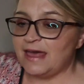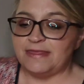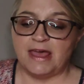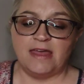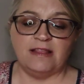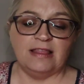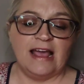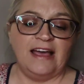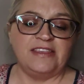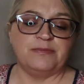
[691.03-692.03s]
And then the
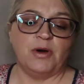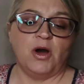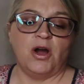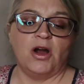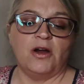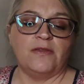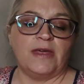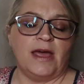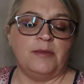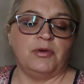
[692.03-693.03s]
last bar
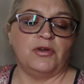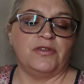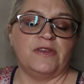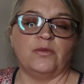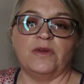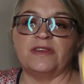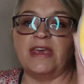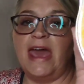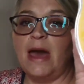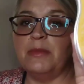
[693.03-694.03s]
that I purchased was
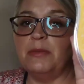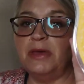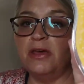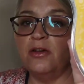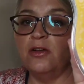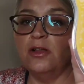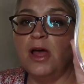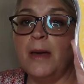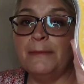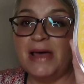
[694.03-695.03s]
chamomile
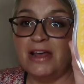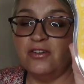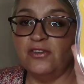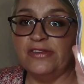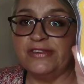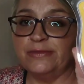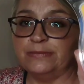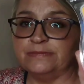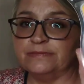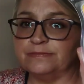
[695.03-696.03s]
petals.
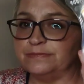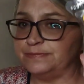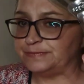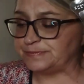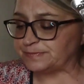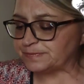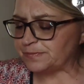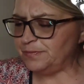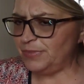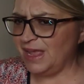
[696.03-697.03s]

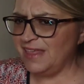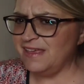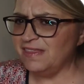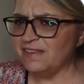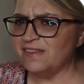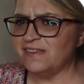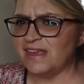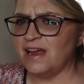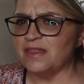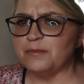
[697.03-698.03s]
I think this is
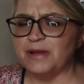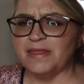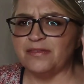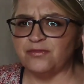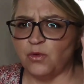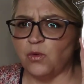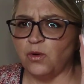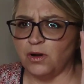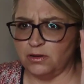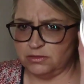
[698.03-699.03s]
scent of the month
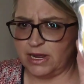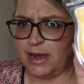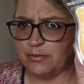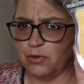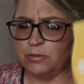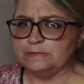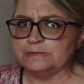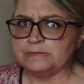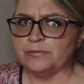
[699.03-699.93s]
for April.